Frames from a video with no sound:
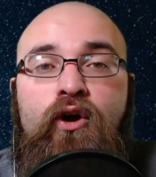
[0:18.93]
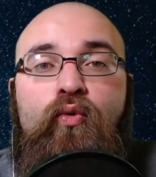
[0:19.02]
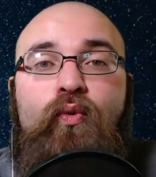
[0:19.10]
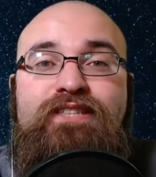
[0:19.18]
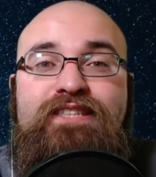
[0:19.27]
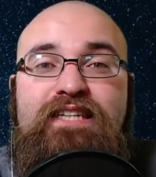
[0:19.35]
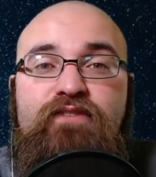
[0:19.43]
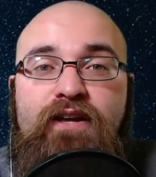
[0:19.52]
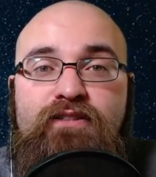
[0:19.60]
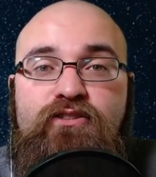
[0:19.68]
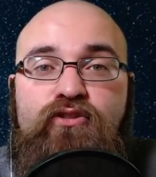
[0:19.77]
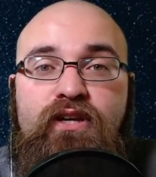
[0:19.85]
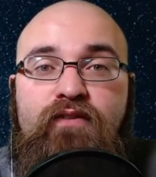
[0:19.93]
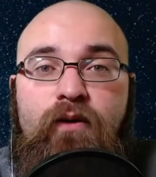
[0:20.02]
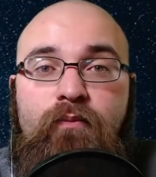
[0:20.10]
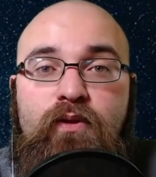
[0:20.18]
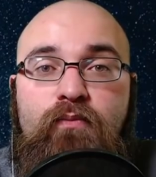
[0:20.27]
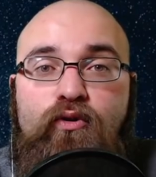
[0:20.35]
Which defenses are giving
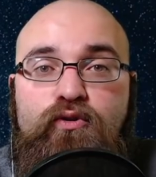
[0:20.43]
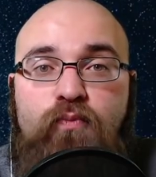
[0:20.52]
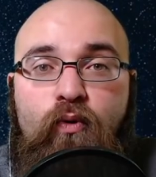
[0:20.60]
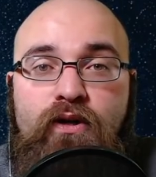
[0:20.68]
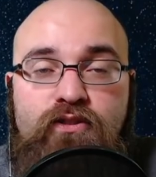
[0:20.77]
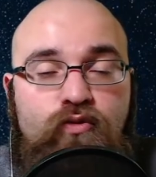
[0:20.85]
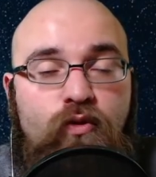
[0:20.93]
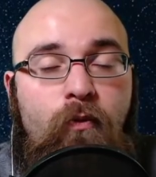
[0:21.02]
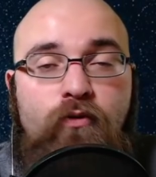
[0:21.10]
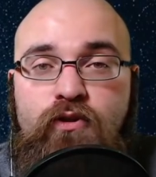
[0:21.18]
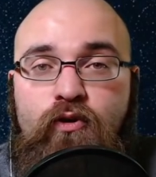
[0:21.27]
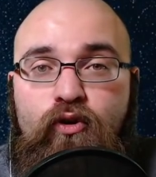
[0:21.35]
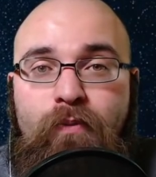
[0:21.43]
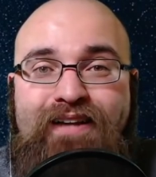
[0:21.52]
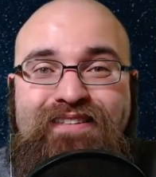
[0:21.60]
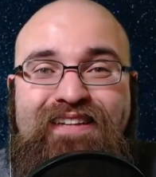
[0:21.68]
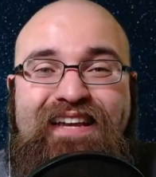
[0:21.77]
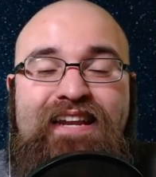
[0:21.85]
up the most points to opposing
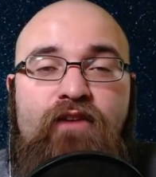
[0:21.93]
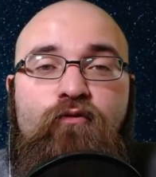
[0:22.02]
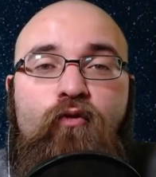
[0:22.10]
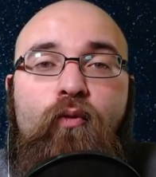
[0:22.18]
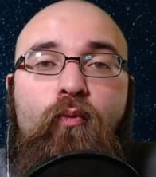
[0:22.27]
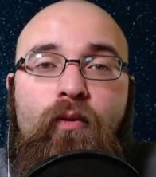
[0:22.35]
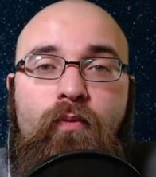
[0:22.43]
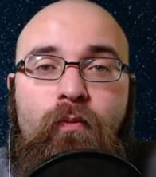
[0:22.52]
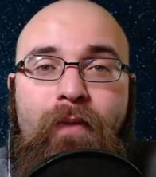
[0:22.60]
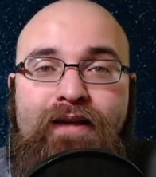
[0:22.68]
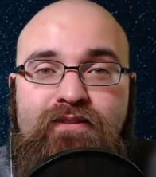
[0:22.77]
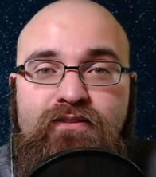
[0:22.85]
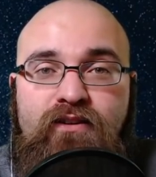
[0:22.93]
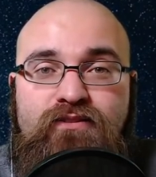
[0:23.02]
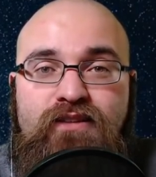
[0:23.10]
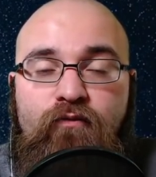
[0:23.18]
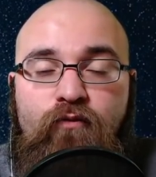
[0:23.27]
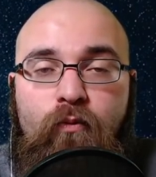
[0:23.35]
quarterbacks in a 4-point per passing
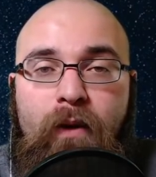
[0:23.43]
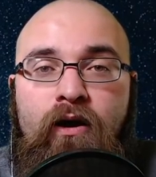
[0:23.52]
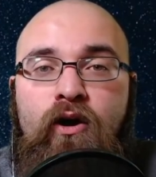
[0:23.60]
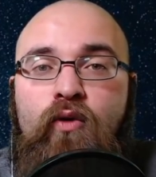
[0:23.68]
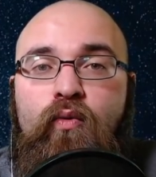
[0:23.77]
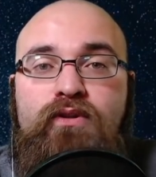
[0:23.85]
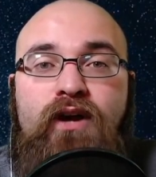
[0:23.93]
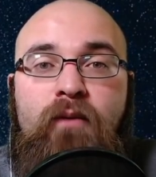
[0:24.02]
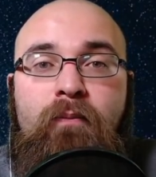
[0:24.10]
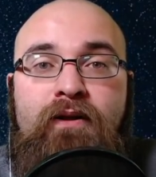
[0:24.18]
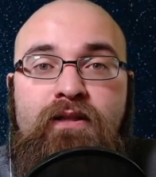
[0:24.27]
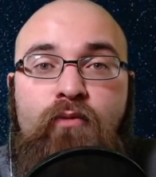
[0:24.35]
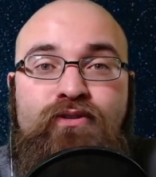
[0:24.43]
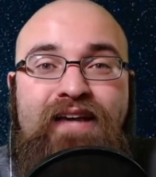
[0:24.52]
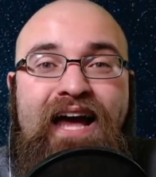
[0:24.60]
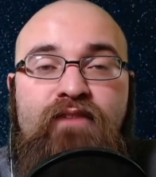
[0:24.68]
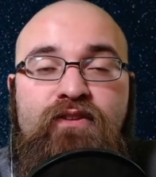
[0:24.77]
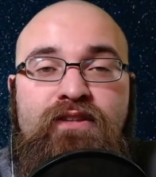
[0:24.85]
touchdown format? We'll talk about the most
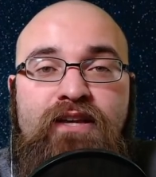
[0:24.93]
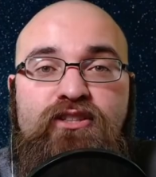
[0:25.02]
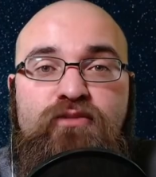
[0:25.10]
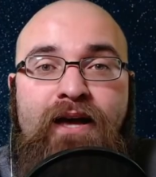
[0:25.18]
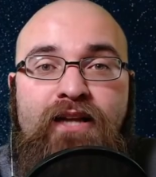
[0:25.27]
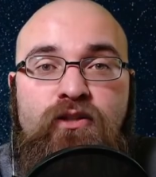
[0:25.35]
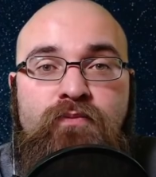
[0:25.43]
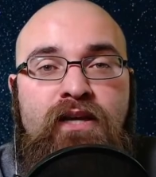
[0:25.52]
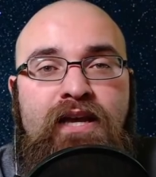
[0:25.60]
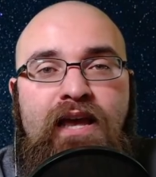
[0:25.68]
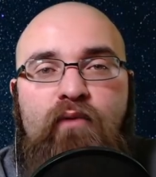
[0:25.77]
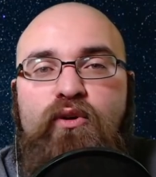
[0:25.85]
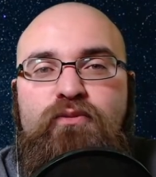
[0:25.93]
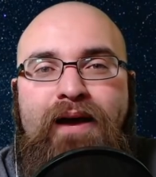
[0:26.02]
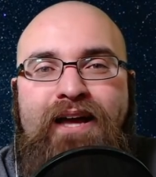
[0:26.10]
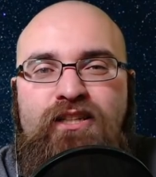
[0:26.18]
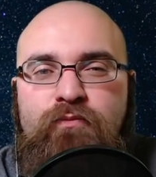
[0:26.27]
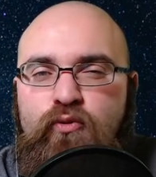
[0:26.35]
advantageous matchups and which
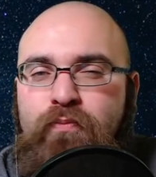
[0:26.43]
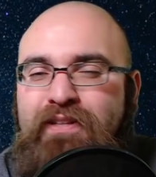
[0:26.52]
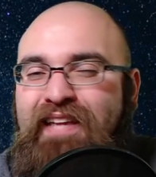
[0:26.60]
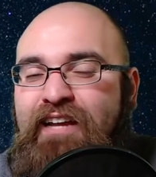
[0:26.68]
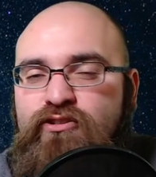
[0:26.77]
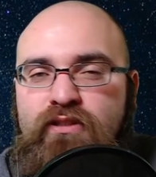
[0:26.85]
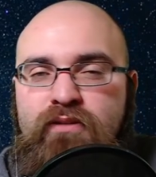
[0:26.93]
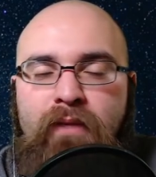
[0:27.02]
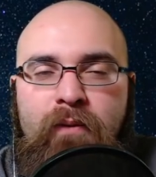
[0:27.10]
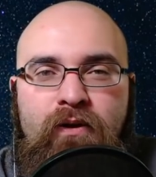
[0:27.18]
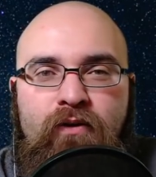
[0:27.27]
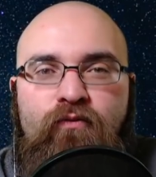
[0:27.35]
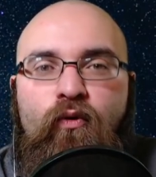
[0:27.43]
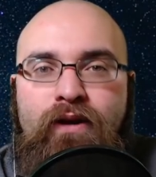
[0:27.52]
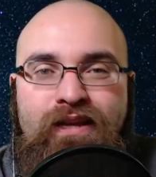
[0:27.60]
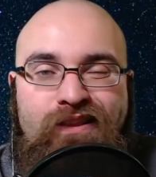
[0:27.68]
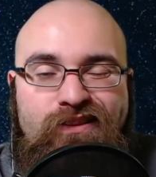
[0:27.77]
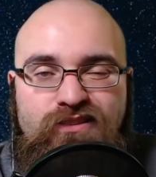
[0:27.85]
matchups you potentially might be
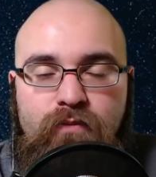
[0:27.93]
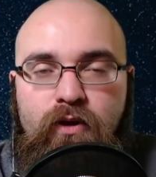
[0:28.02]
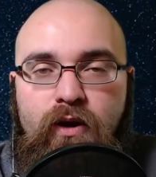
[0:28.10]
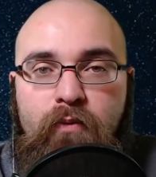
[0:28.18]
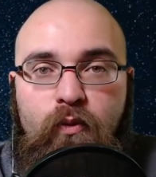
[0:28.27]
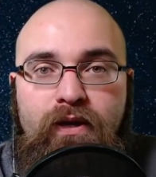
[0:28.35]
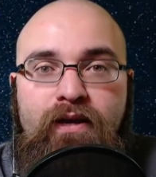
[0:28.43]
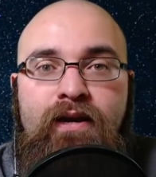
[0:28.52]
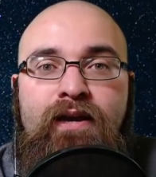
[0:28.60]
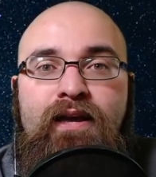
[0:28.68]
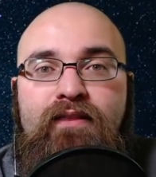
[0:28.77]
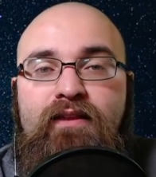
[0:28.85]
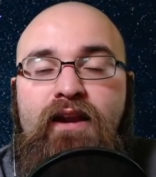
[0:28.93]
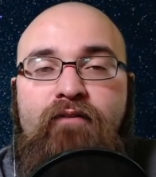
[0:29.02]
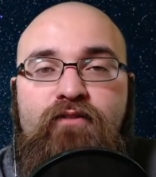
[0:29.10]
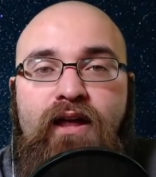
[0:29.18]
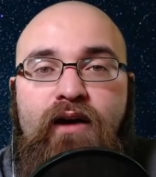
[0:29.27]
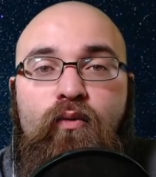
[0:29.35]
avoiding this upcoming week. Then
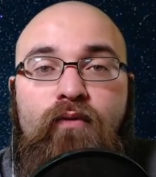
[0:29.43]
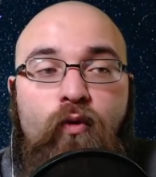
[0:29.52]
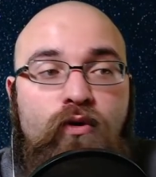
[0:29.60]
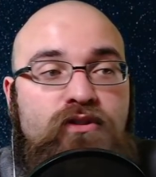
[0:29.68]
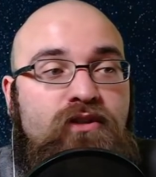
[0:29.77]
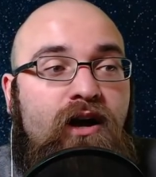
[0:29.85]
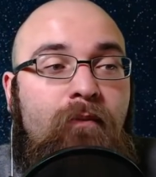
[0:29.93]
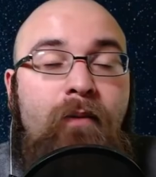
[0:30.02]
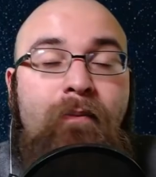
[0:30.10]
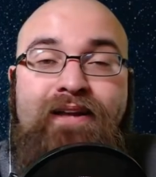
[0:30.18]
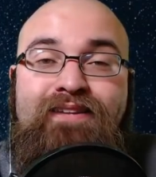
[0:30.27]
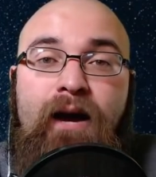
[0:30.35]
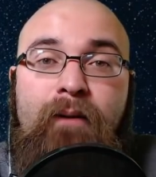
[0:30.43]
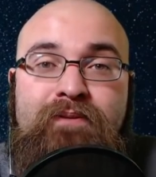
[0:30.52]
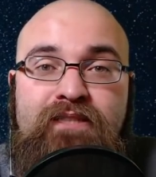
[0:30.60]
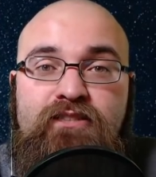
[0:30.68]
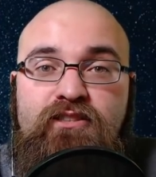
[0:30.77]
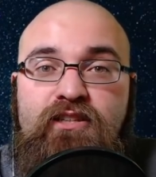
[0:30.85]
after that, we'll of course talk about my top
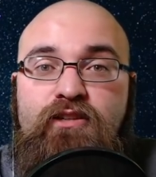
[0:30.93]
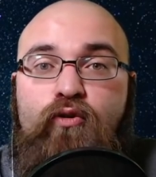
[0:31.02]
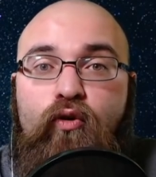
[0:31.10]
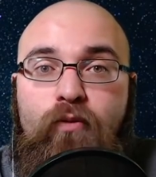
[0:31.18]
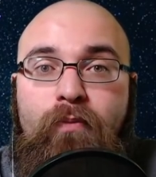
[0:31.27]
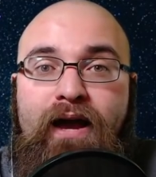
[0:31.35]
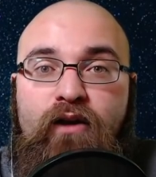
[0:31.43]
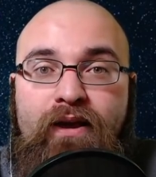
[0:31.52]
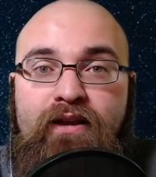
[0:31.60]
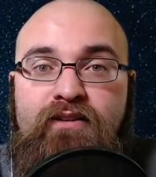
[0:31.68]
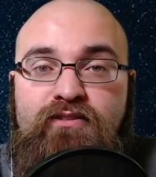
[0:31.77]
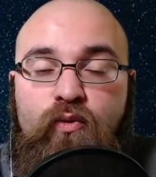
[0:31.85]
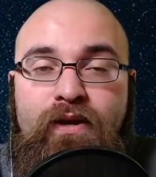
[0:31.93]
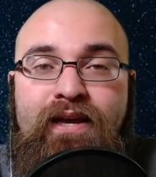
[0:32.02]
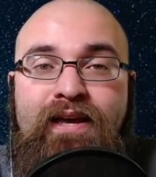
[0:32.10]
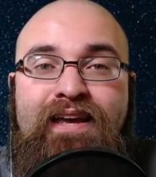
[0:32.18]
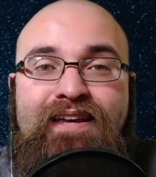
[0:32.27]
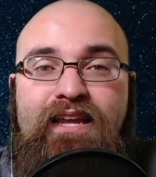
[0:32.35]
16 quarterback rankings of the
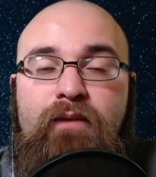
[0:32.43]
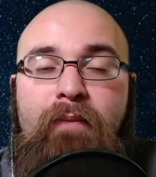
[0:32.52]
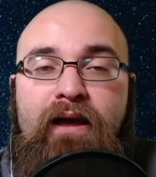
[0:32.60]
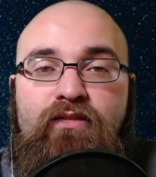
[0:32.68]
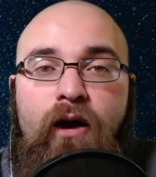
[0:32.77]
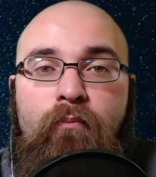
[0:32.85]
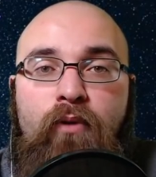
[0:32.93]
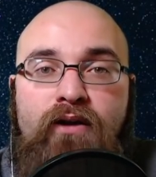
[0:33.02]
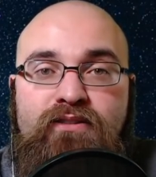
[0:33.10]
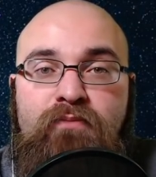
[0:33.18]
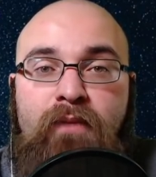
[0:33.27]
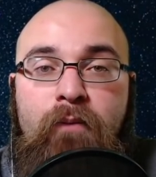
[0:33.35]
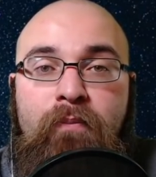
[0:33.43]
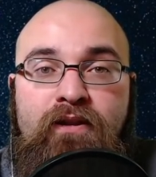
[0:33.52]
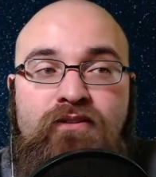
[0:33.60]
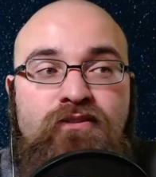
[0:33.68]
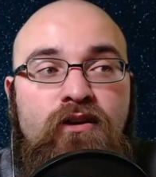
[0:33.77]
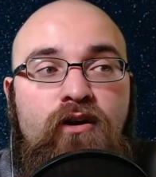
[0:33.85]
week, getting my thought process, my
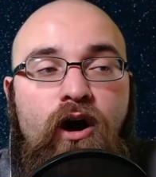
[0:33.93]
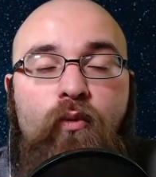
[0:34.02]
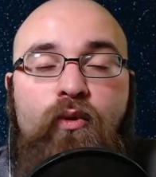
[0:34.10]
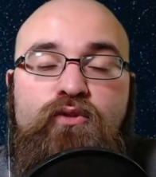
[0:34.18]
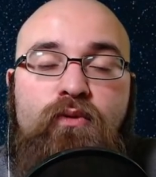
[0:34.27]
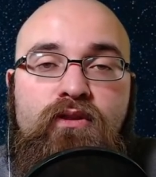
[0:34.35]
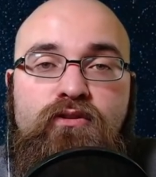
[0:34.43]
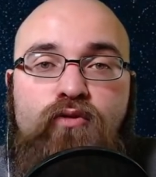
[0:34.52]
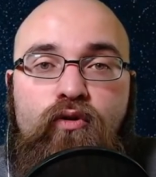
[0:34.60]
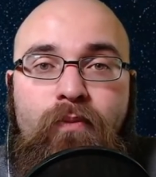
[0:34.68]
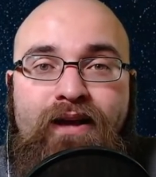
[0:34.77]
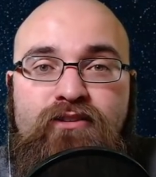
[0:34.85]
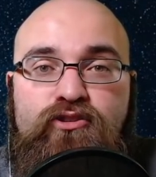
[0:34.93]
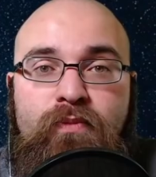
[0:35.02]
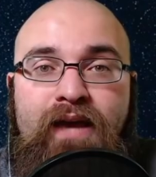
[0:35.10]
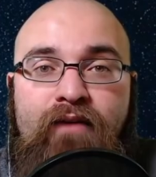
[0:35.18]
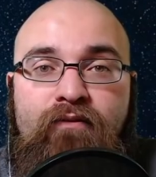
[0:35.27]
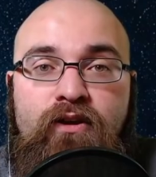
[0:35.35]
opinions on which one of these quarterbacks should be
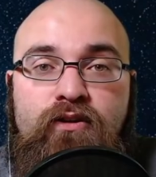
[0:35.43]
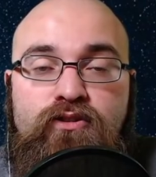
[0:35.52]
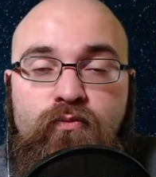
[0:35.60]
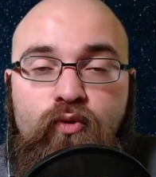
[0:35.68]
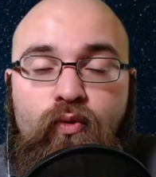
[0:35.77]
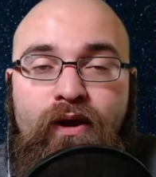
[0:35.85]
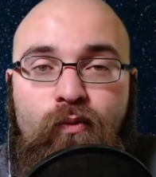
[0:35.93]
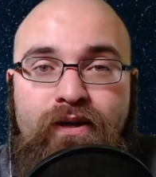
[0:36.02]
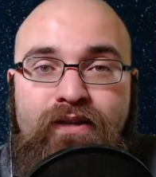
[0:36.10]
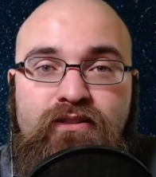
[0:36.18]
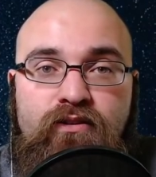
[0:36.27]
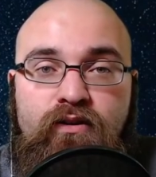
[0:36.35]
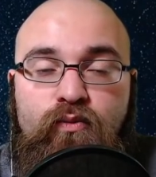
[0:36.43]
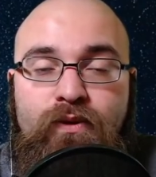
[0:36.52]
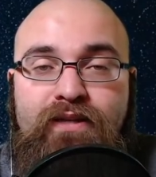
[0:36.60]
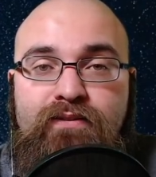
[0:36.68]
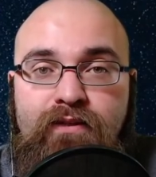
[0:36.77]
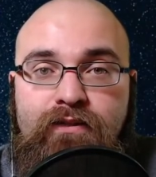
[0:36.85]
having some great weeks here in
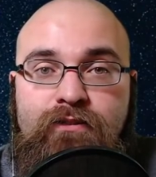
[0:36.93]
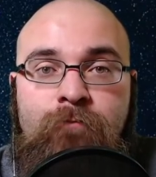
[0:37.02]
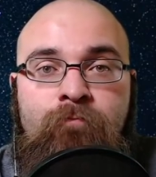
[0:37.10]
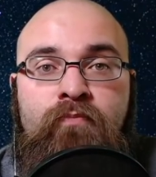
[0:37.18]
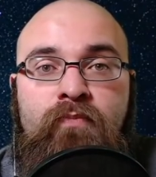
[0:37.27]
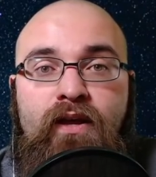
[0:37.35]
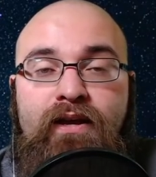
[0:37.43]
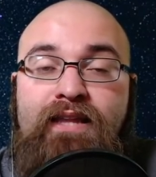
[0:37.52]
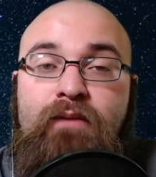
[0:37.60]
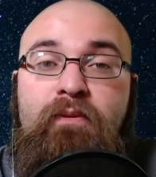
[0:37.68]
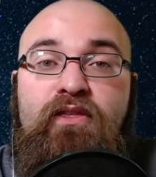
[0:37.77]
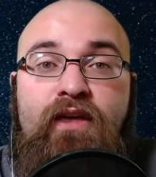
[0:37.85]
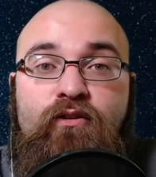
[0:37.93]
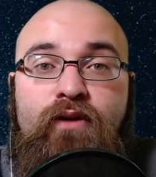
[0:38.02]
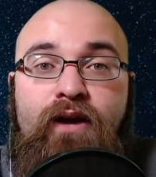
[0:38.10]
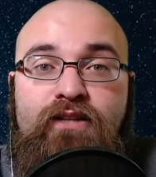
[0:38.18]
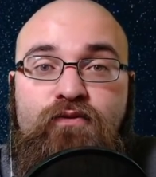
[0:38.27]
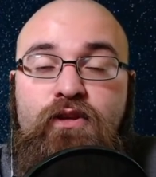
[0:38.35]
week 6. Again, let me thank you
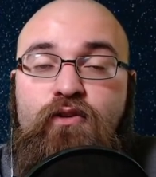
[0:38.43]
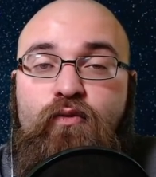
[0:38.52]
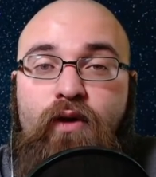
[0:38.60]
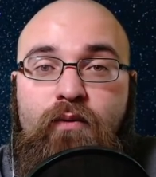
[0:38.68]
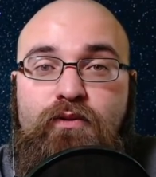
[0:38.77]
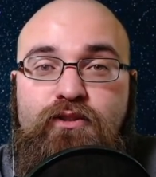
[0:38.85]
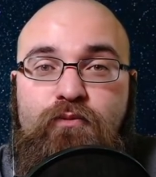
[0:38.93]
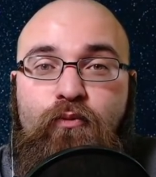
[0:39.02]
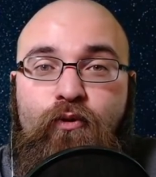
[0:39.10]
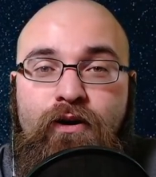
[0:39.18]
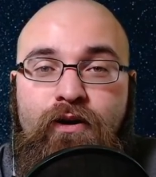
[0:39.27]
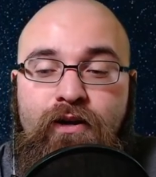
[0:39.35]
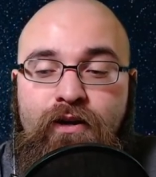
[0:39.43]
guys for the incredible support.